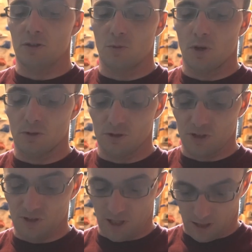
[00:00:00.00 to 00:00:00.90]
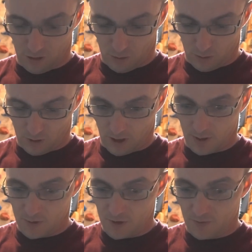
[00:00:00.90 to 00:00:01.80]
as well, just setting your own
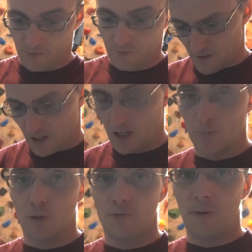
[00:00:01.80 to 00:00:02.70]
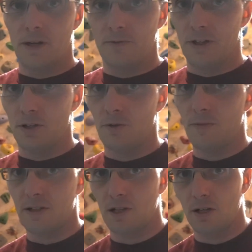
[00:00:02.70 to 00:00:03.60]
climbs. Can upload beta video.
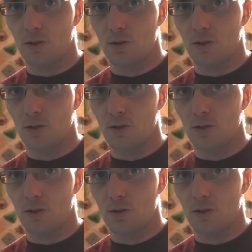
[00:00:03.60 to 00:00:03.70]
That's kind of